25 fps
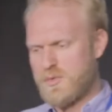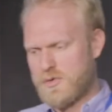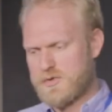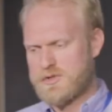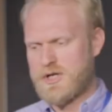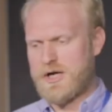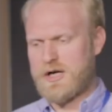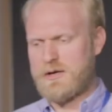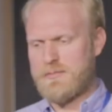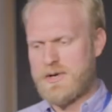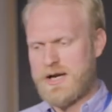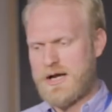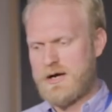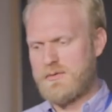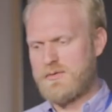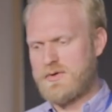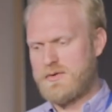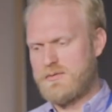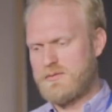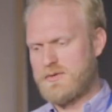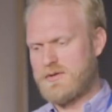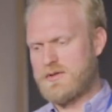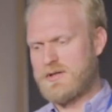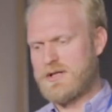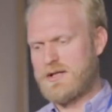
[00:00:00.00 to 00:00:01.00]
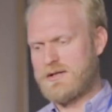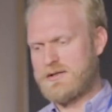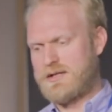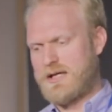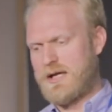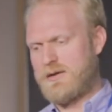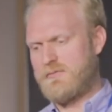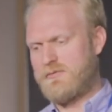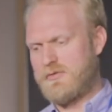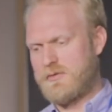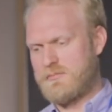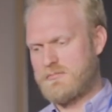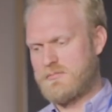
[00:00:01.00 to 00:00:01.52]
we'll talk about how we
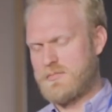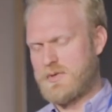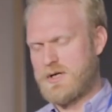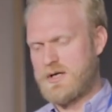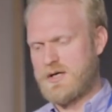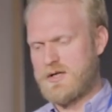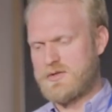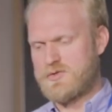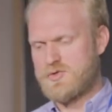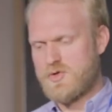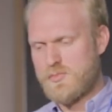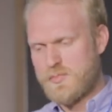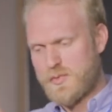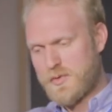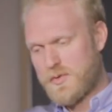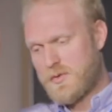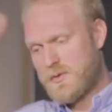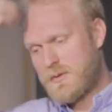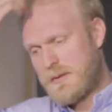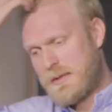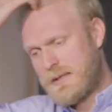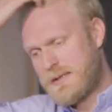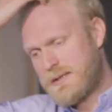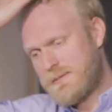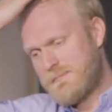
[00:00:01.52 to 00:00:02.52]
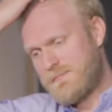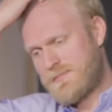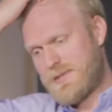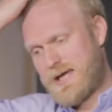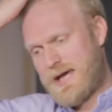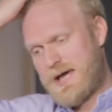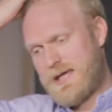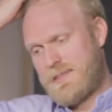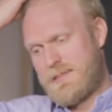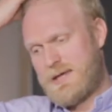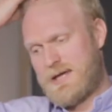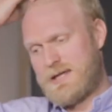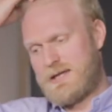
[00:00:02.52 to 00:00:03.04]
came from uh, Drupal
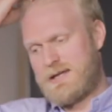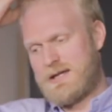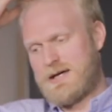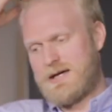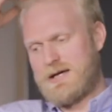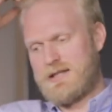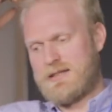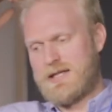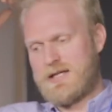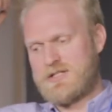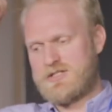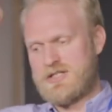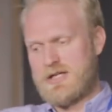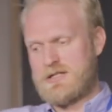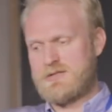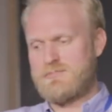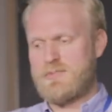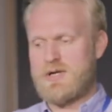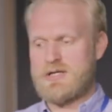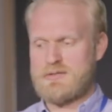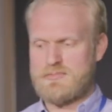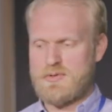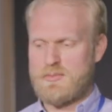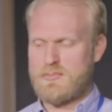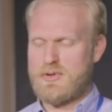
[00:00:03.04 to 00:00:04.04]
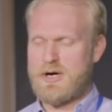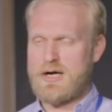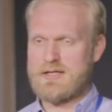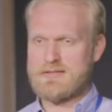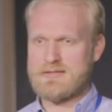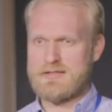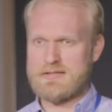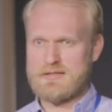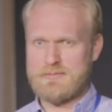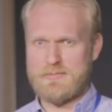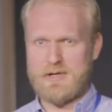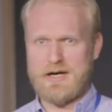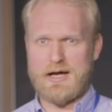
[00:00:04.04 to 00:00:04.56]
and then uh, that change management
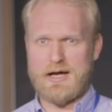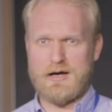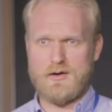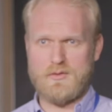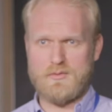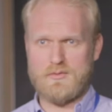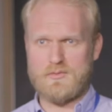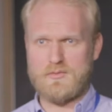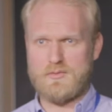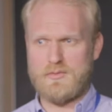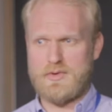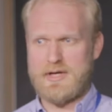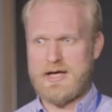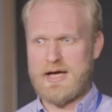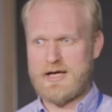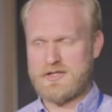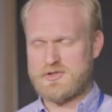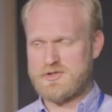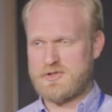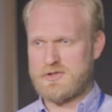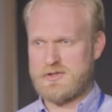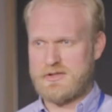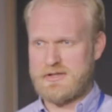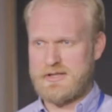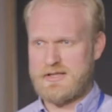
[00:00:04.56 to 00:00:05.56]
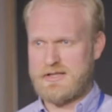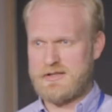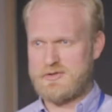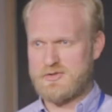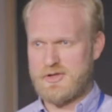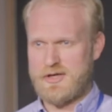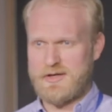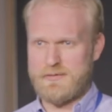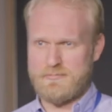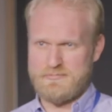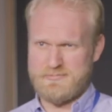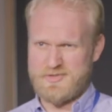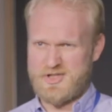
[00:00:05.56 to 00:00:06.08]
process how we actually
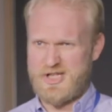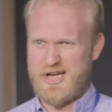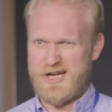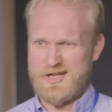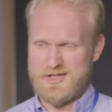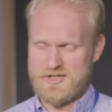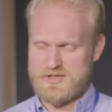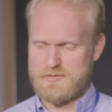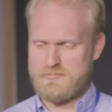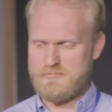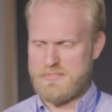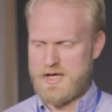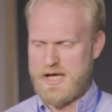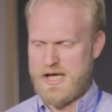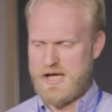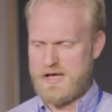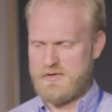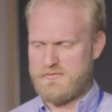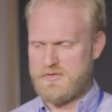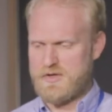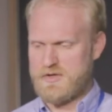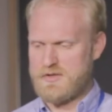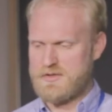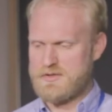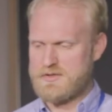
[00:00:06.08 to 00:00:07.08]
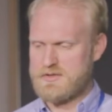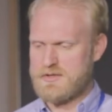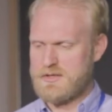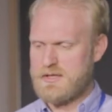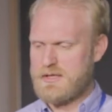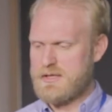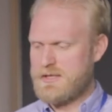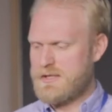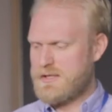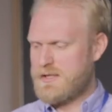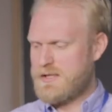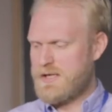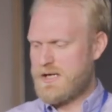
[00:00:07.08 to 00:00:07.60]
tried to change some behaviors
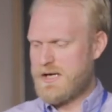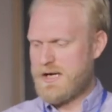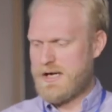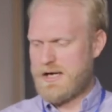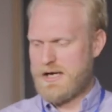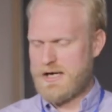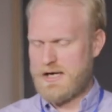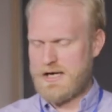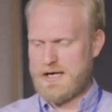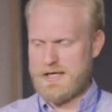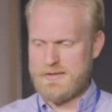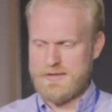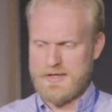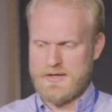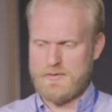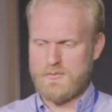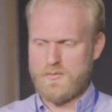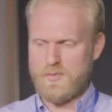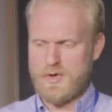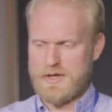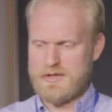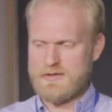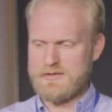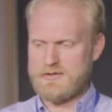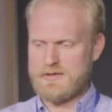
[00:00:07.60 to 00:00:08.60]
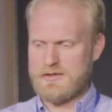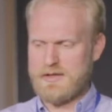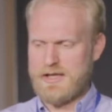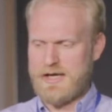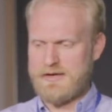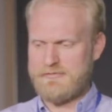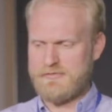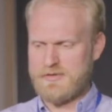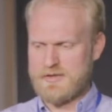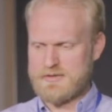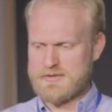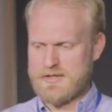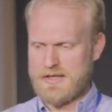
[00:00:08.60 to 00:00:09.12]
uh, and then what
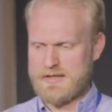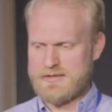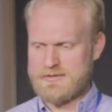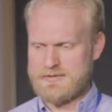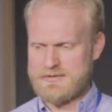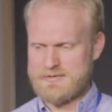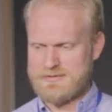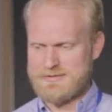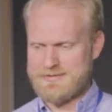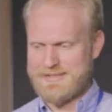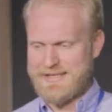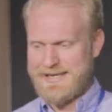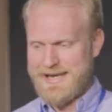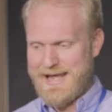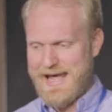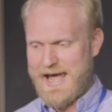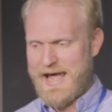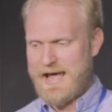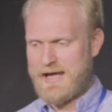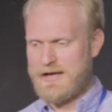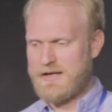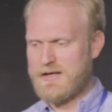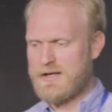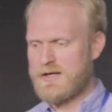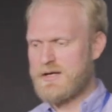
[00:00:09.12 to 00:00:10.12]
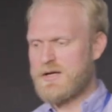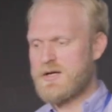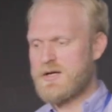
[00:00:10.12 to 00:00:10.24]
life looks like today.